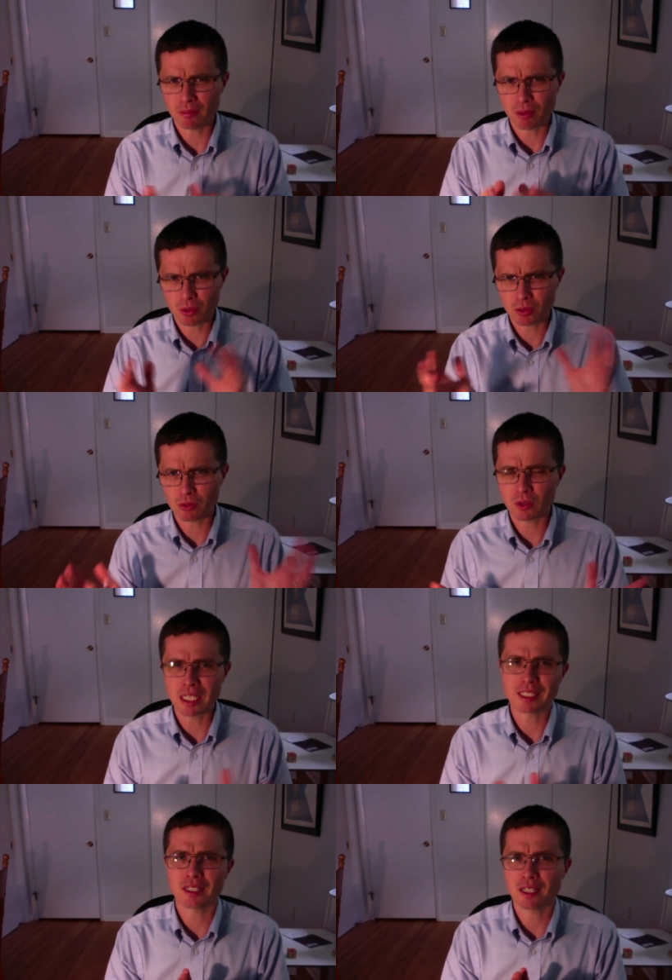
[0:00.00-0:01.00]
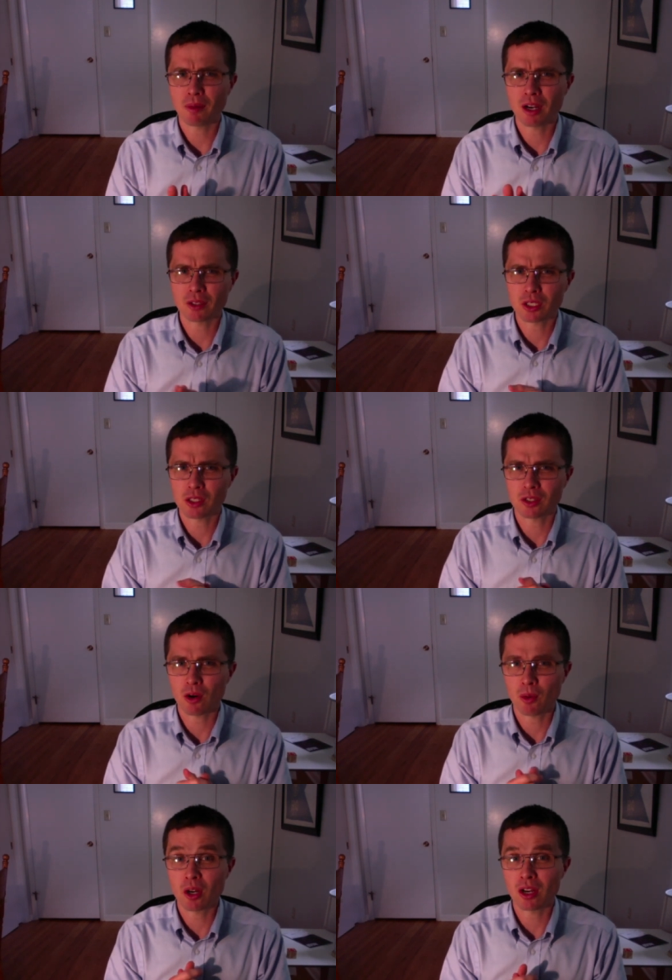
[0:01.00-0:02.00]
Most Greek city democracies are
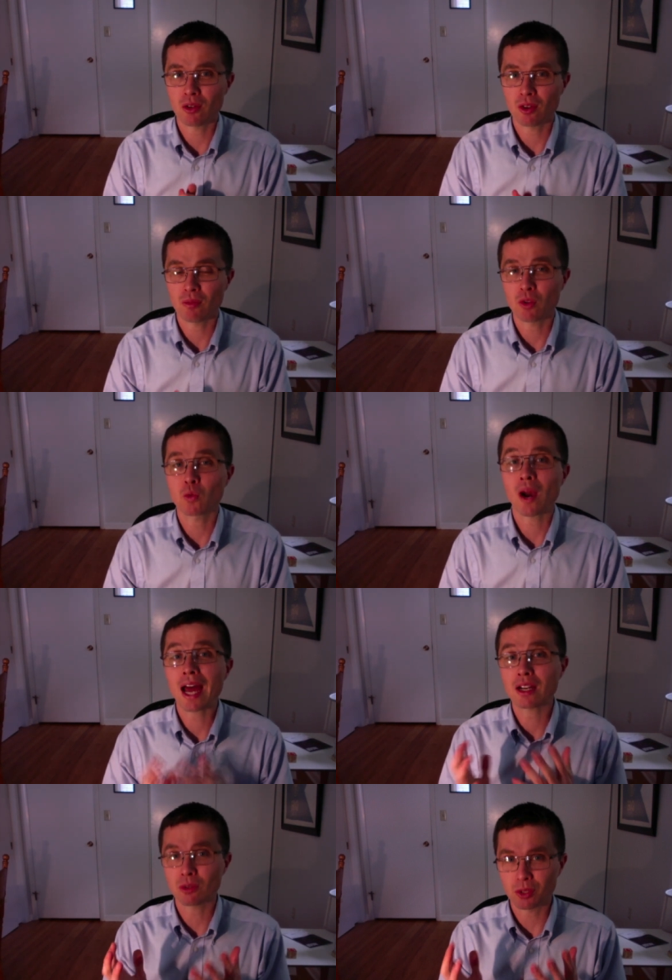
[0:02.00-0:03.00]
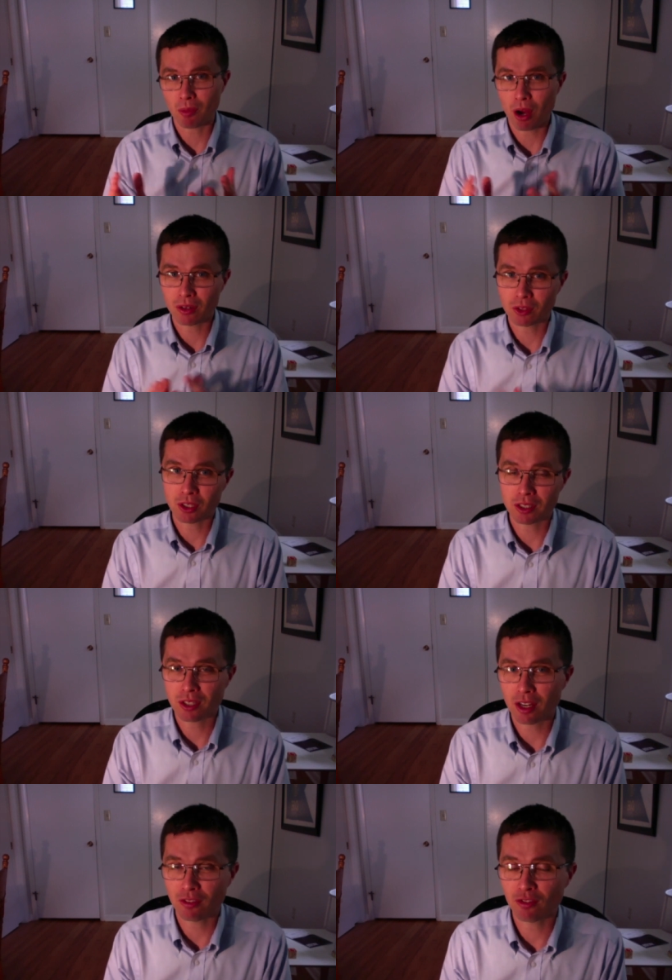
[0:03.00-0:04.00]
nowhere near the radical democracy,
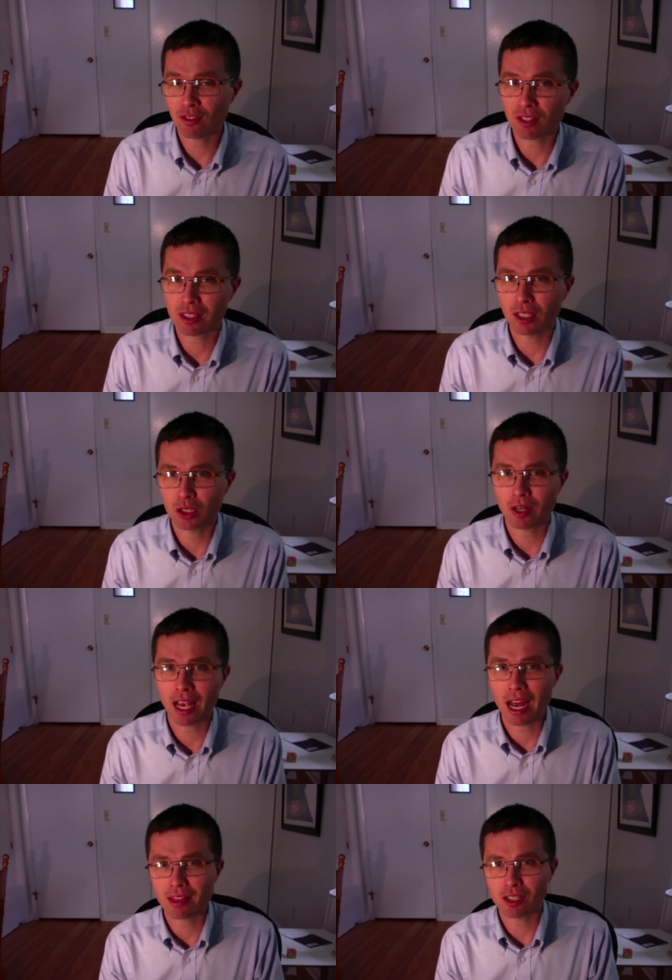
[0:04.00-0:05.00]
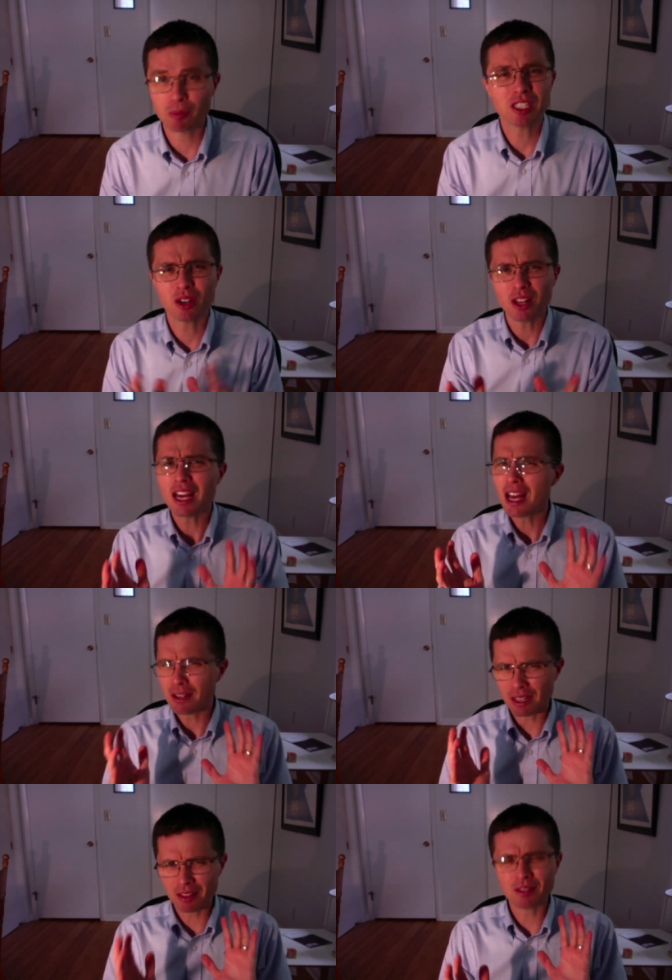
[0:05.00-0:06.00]
say, of 5th century Athens. But still,
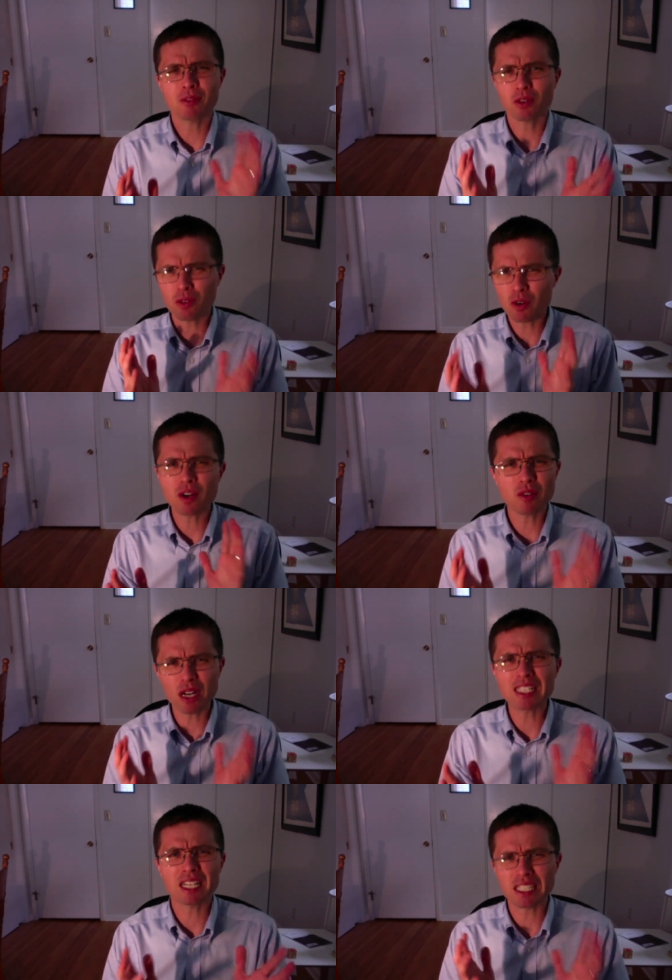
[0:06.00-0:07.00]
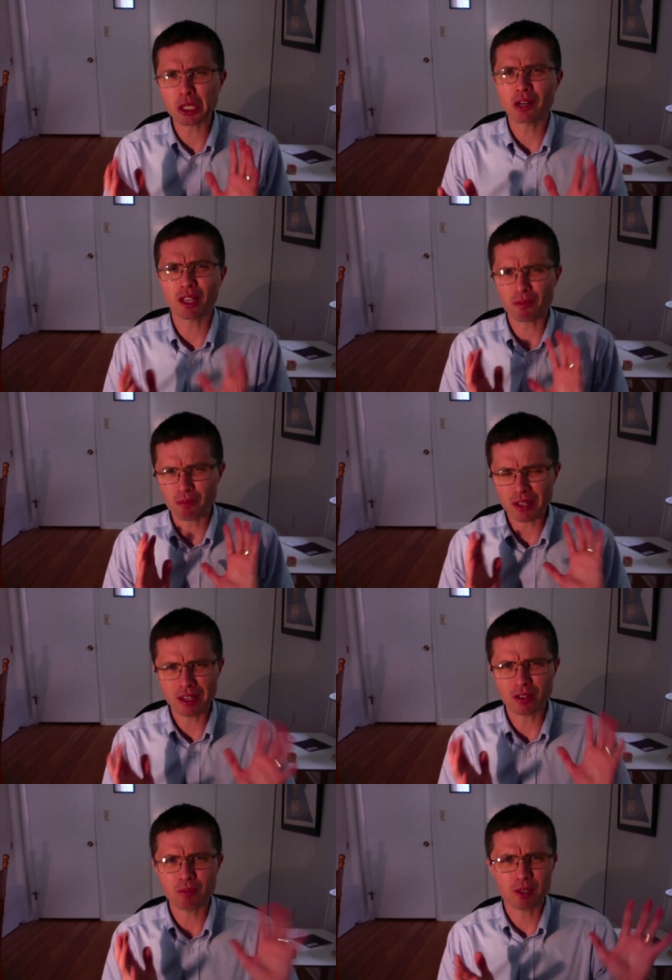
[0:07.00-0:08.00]
Greek cities generally,
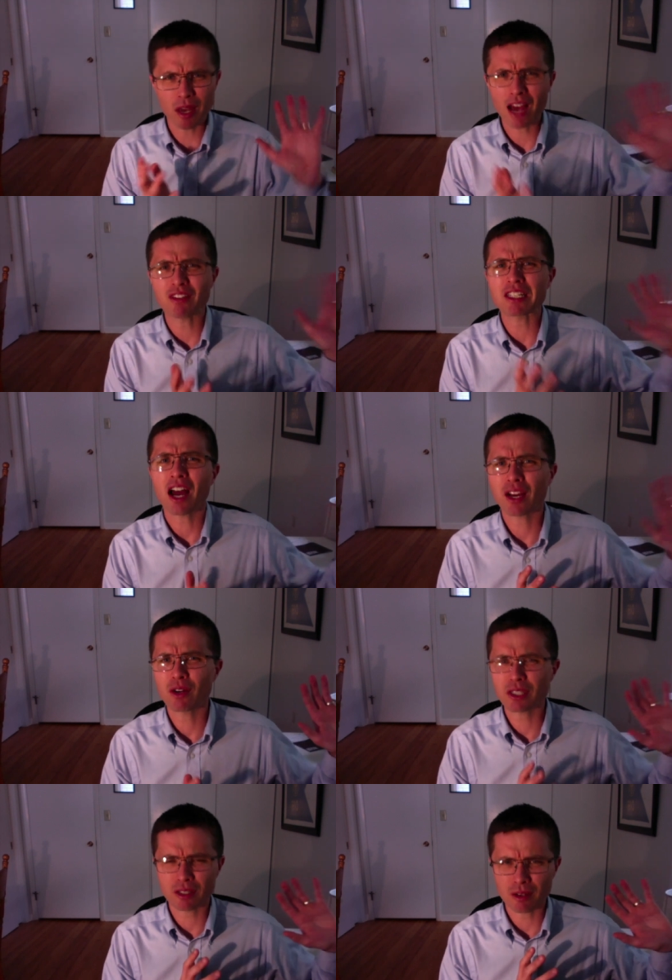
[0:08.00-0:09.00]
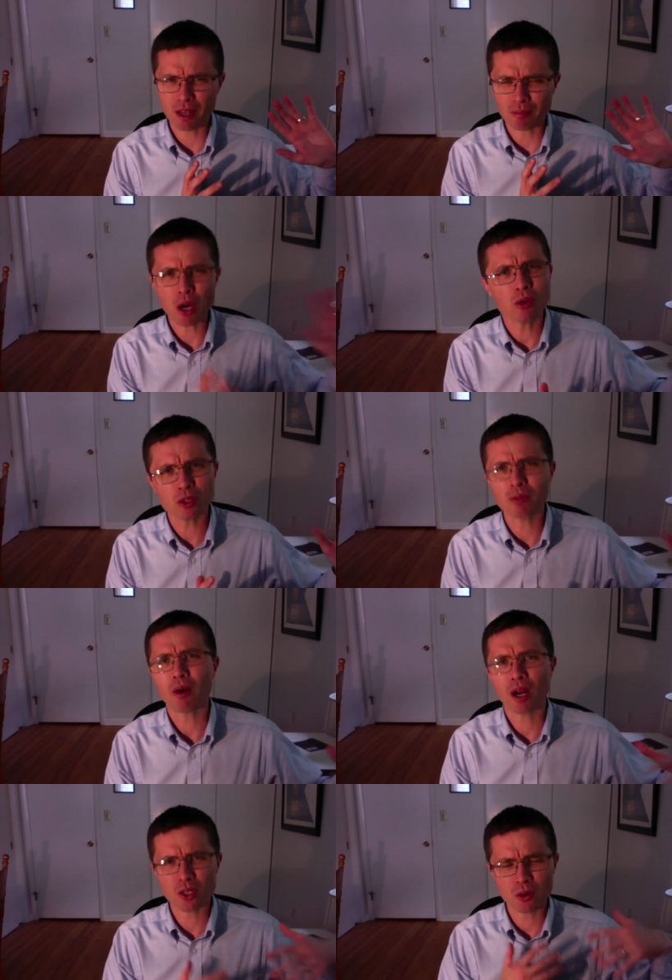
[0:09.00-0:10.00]
to have a tyrant imposed
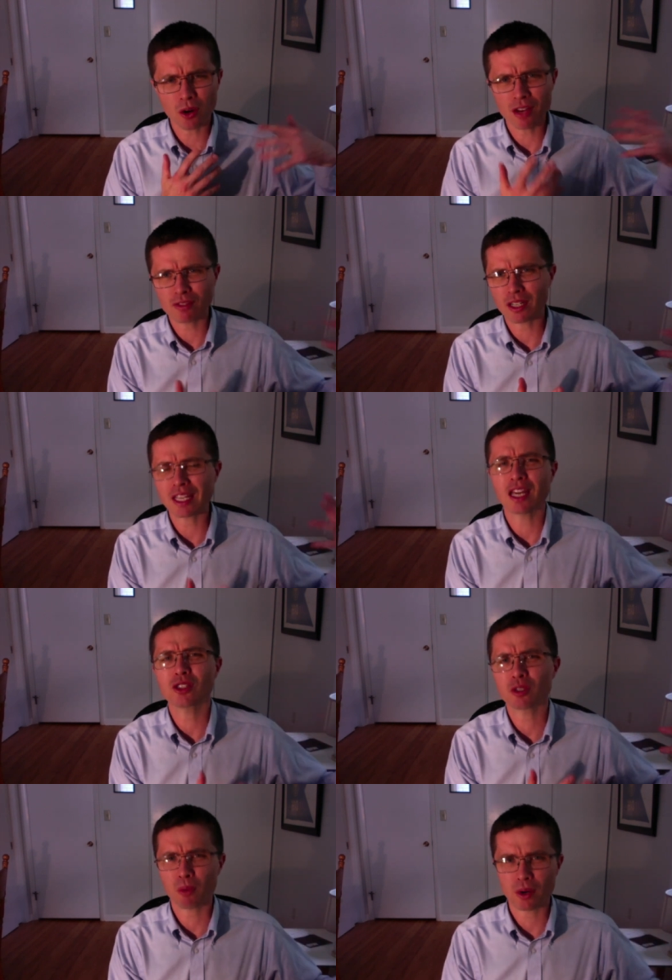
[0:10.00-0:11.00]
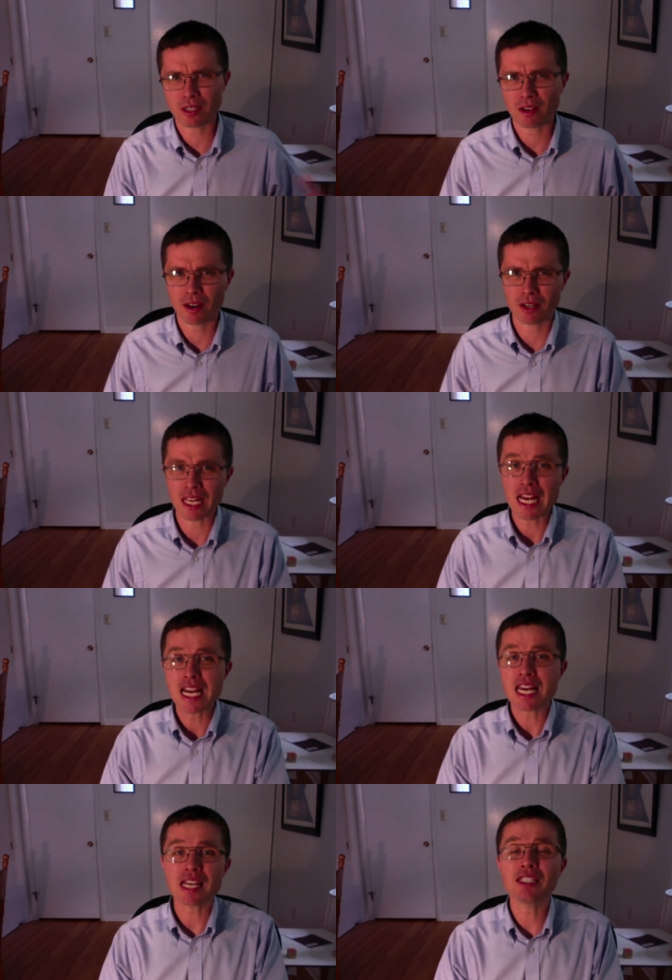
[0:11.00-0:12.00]
upon you or have a king support a tyrant
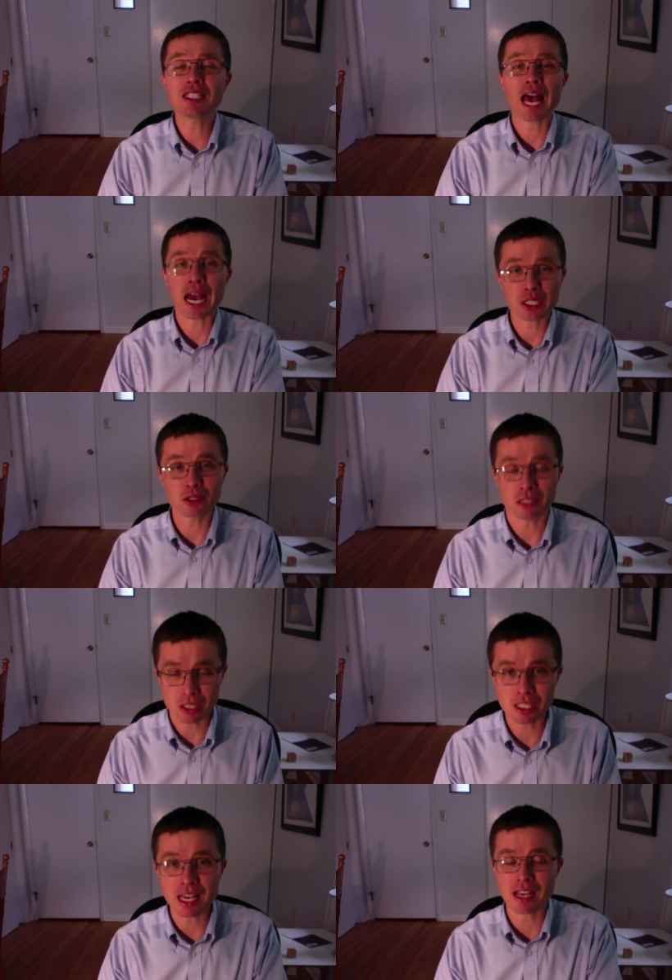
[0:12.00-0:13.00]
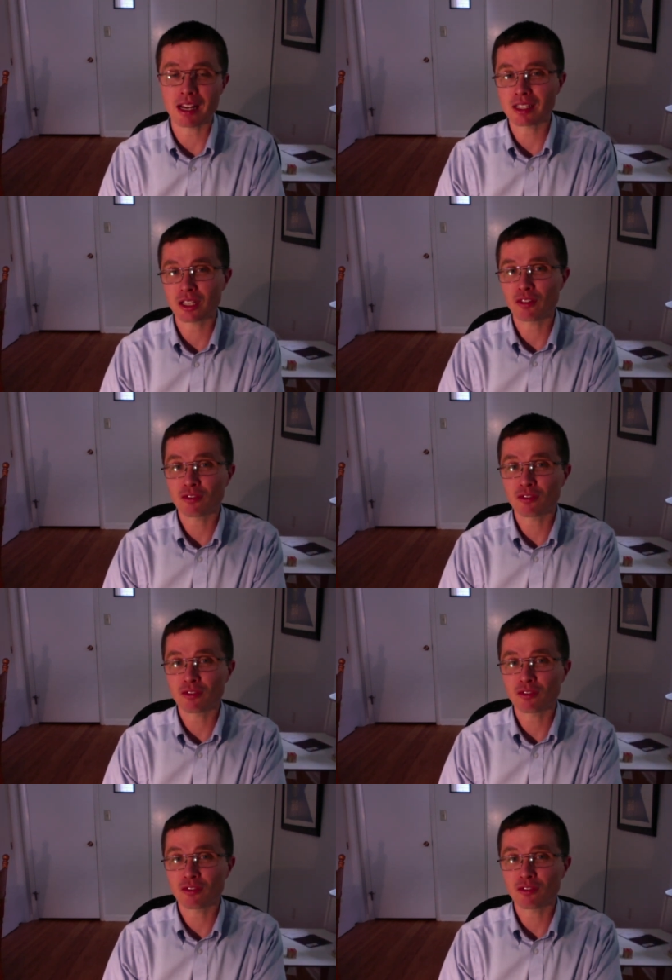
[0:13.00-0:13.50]
is actually seen as an